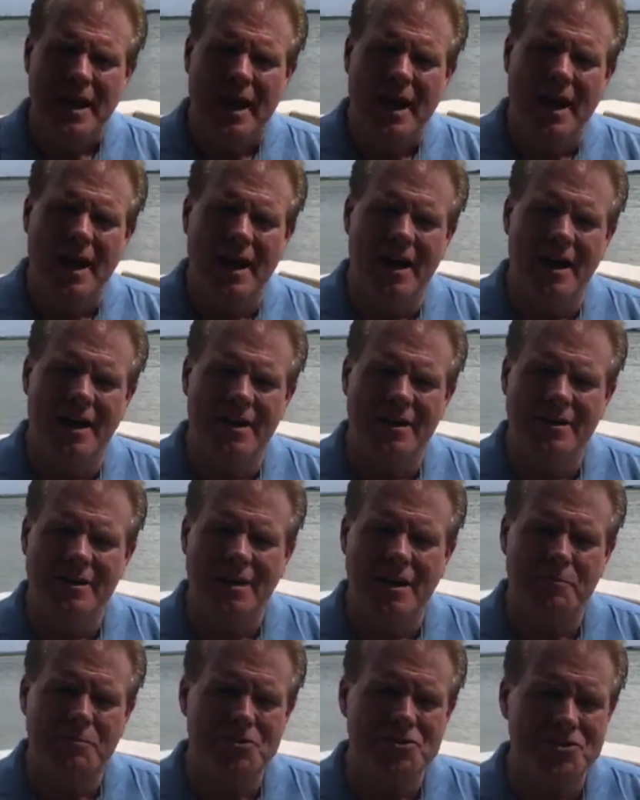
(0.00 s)
Uh,
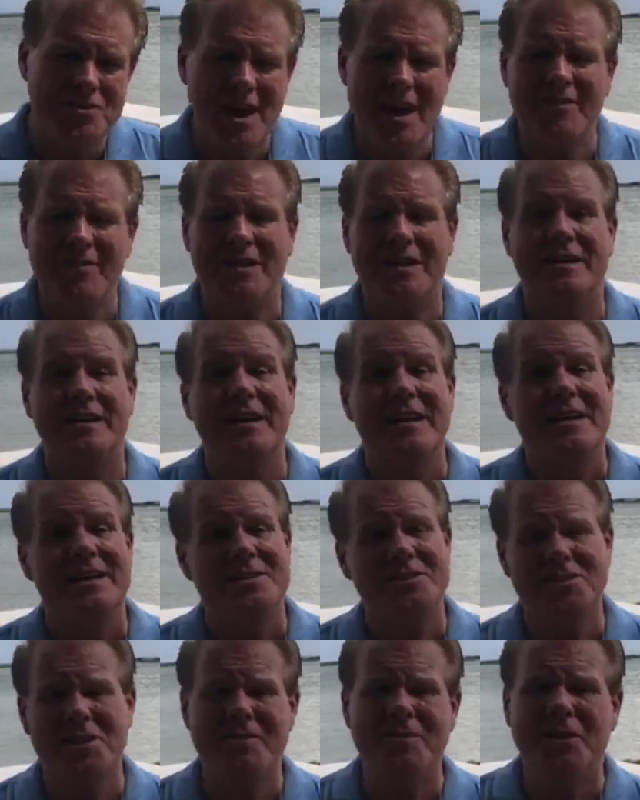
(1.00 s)
number seven,
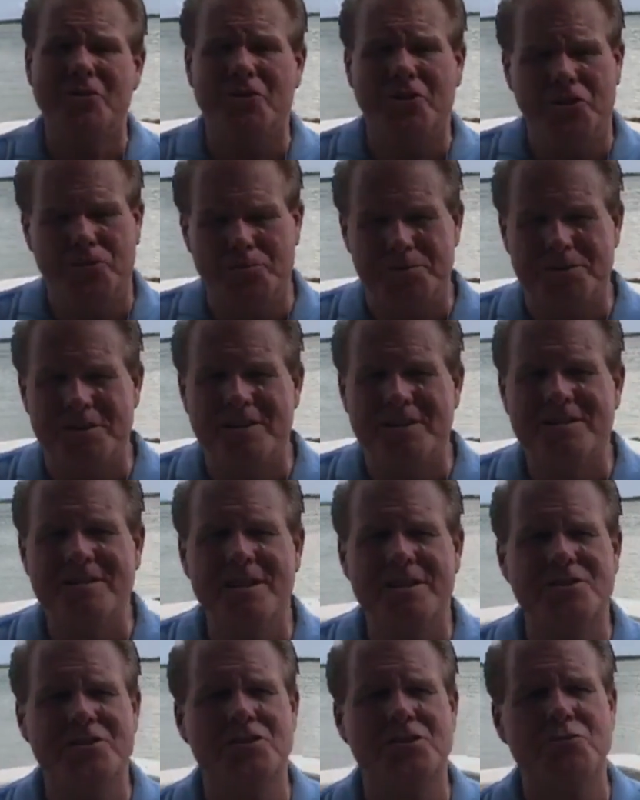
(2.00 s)
civic groups
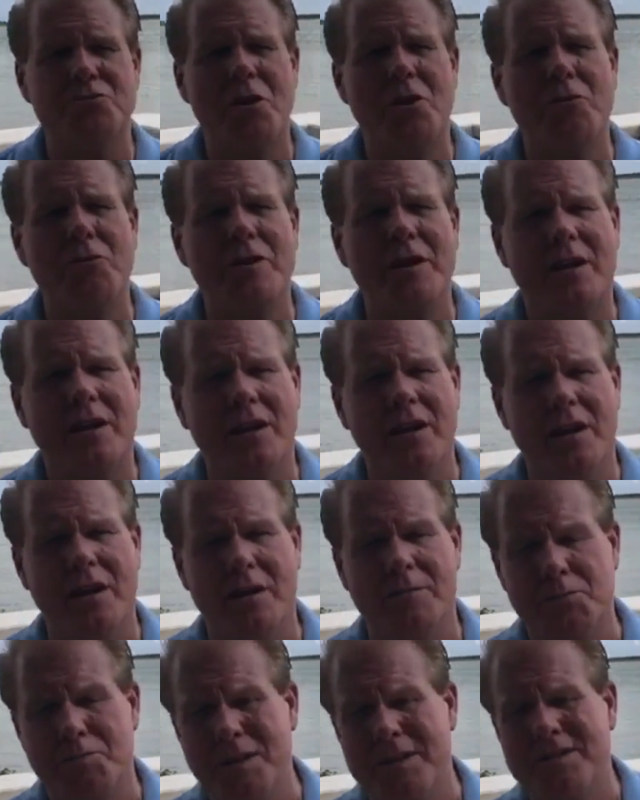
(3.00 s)
such as Rotary
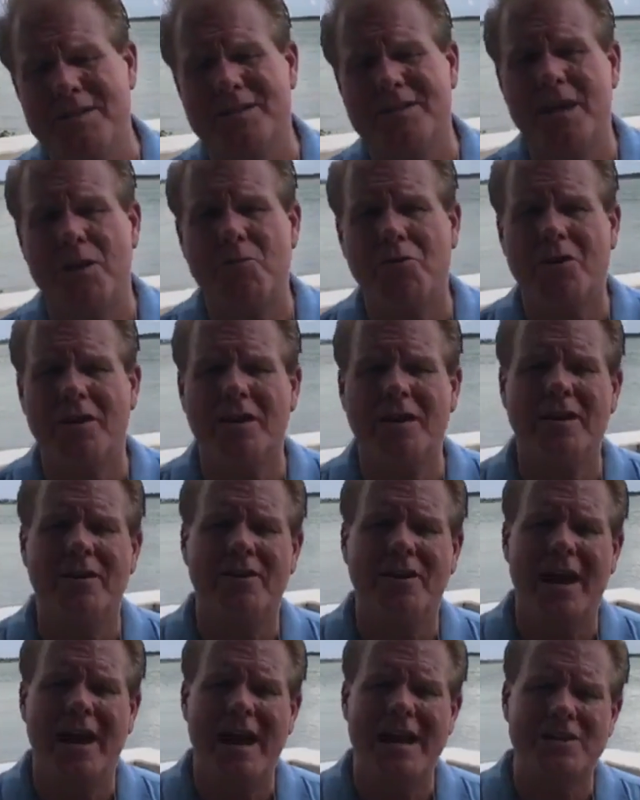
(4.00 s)
clubs, Business Networking
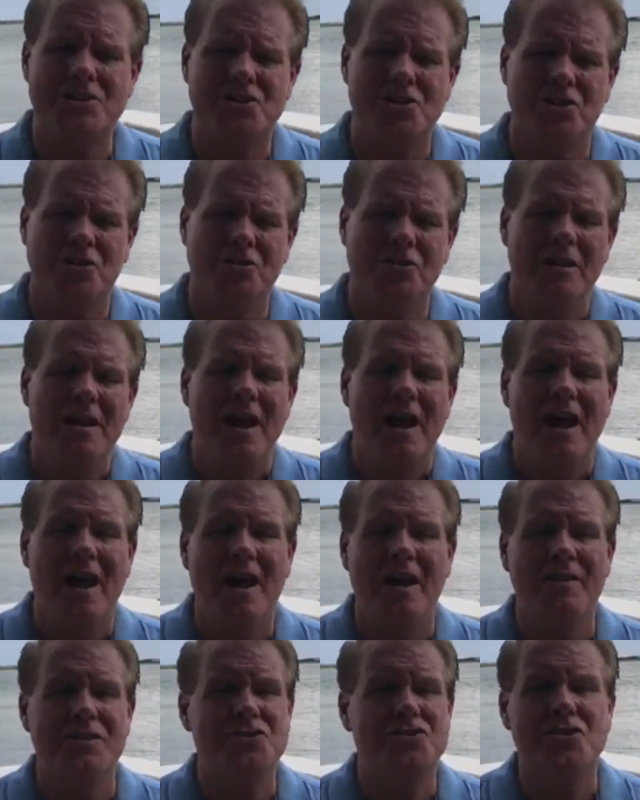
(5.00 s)
International,
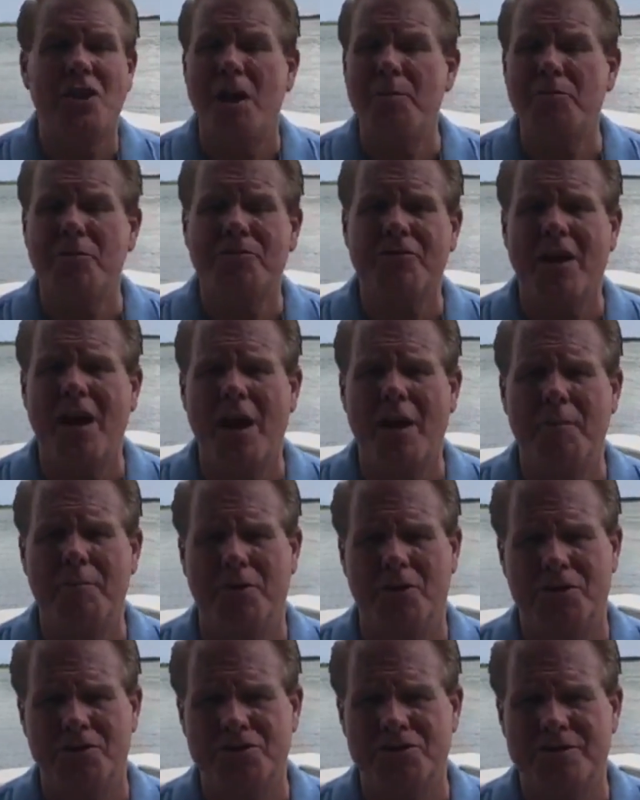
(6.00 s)
uh, the Chamber of
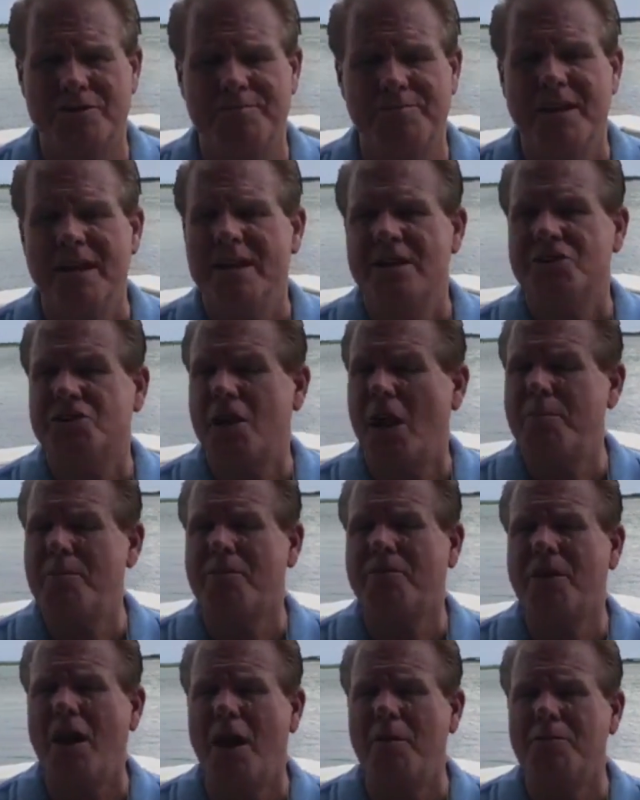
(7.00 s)
Commerce. Chamber
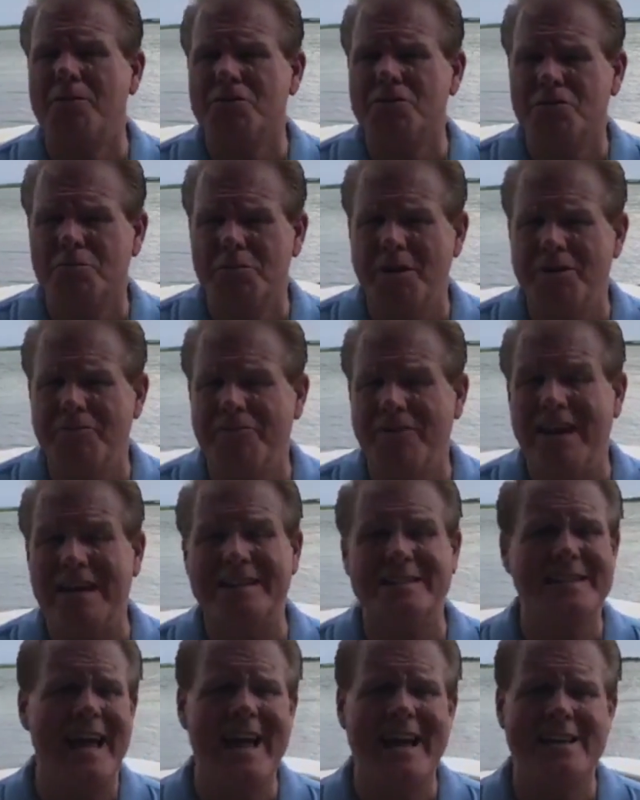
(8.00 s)
of Commerce would be
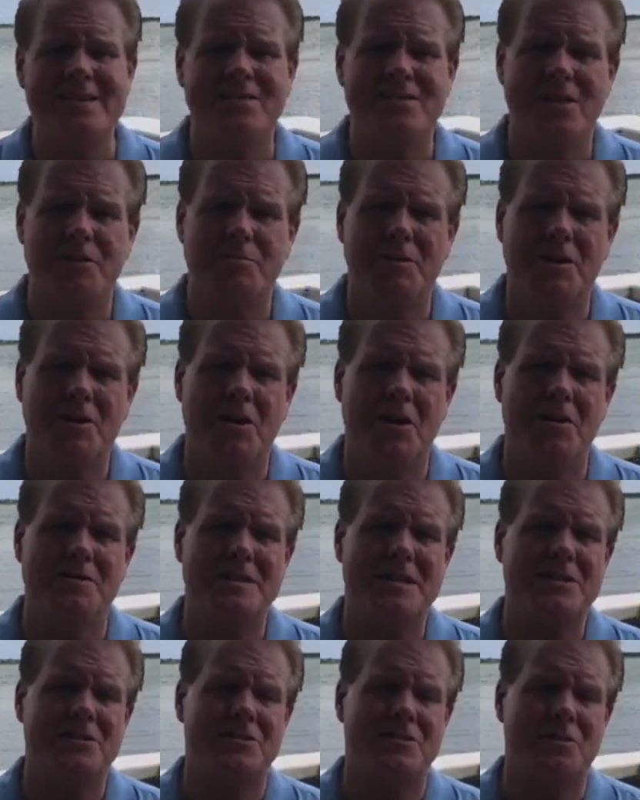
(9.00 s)
fantastic because
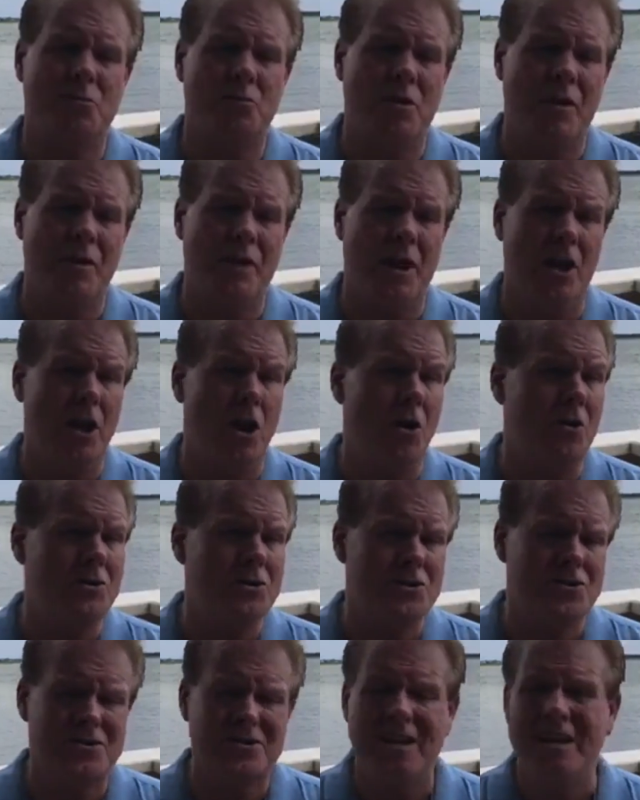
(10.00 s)
that's the, one of the
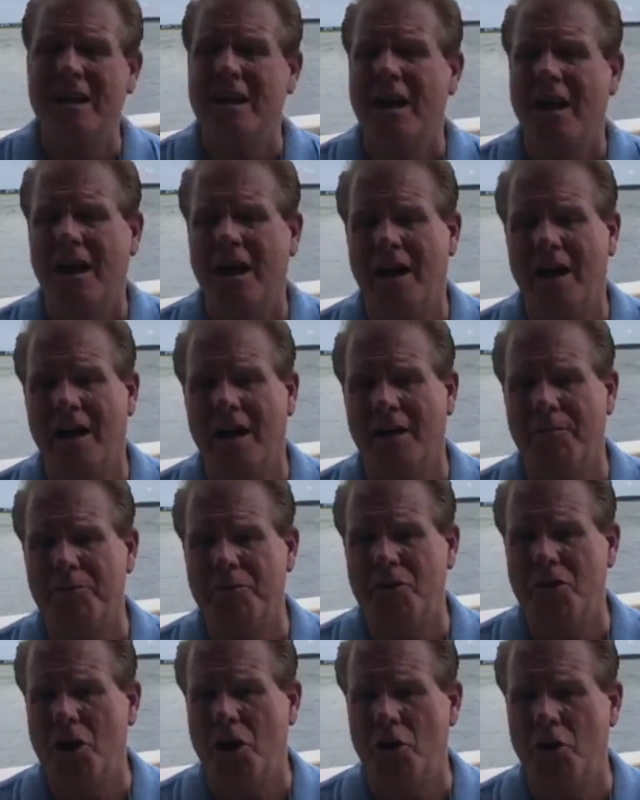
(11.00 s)
largest. Um,
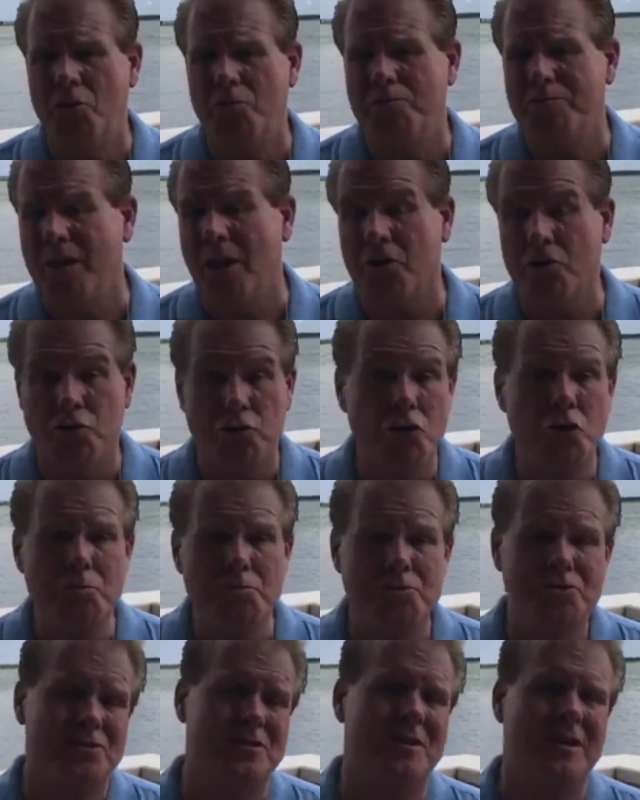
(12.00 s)
you know, uh,
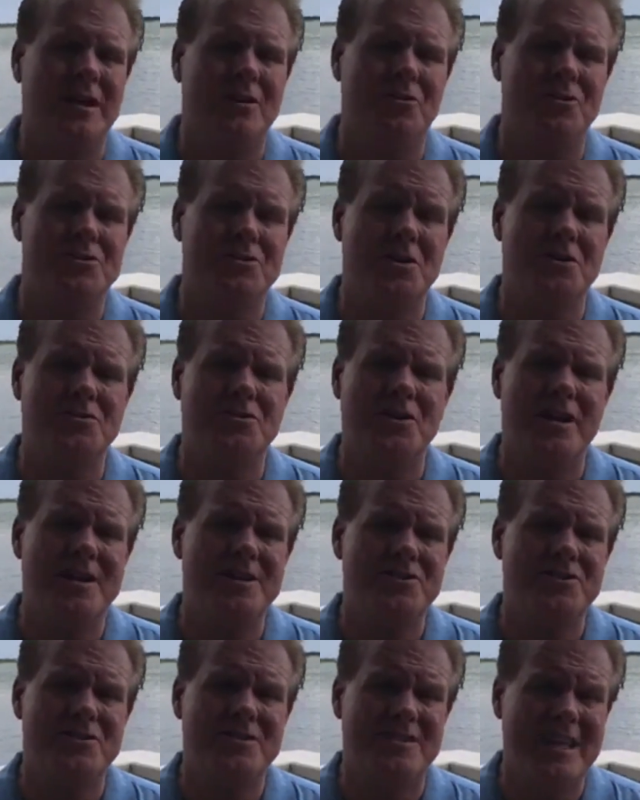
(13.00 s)
groups or
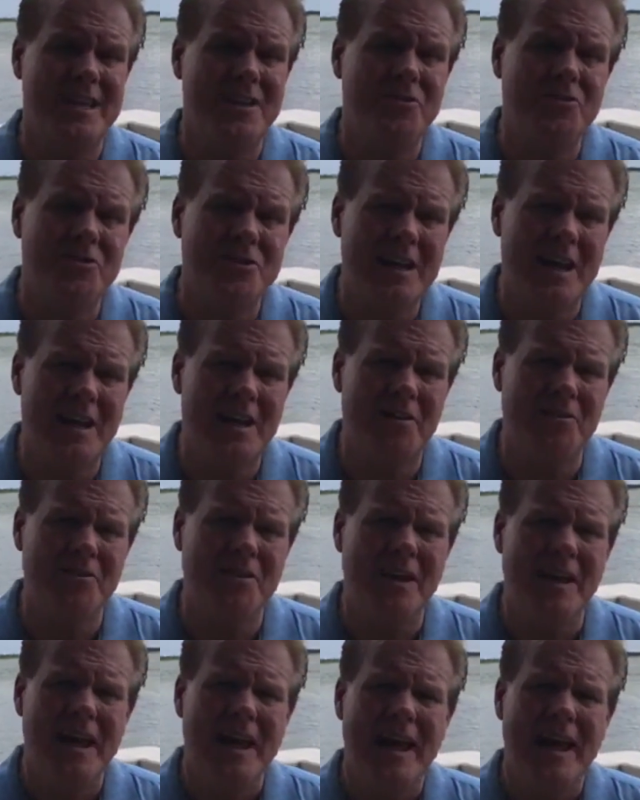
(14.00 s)
associations in your town.